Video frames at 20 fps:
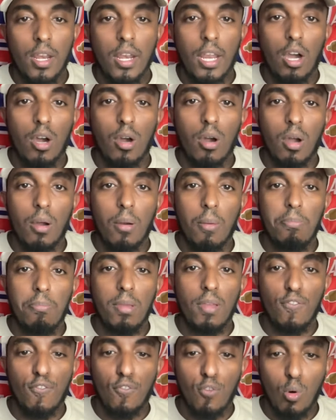Now,
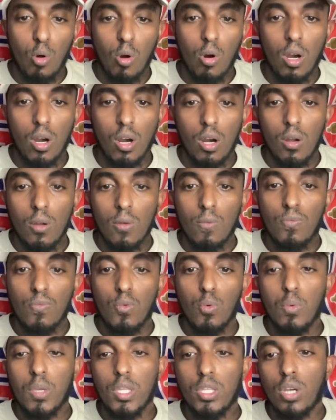before
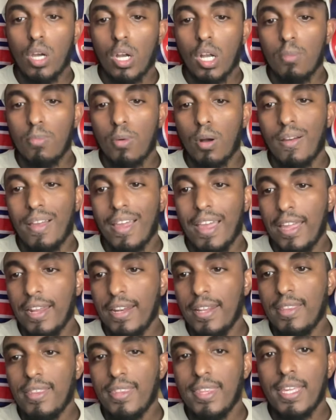we talk about
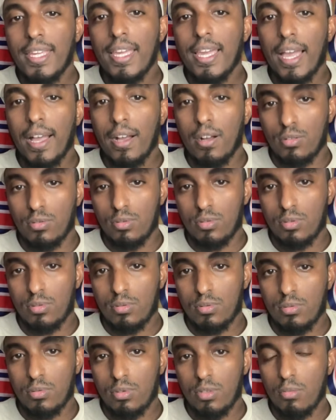anything
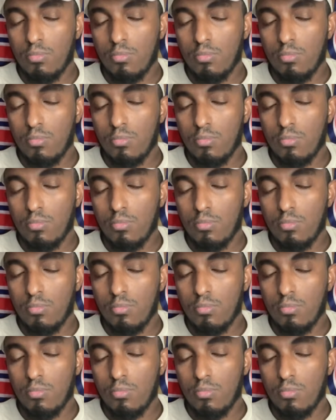else,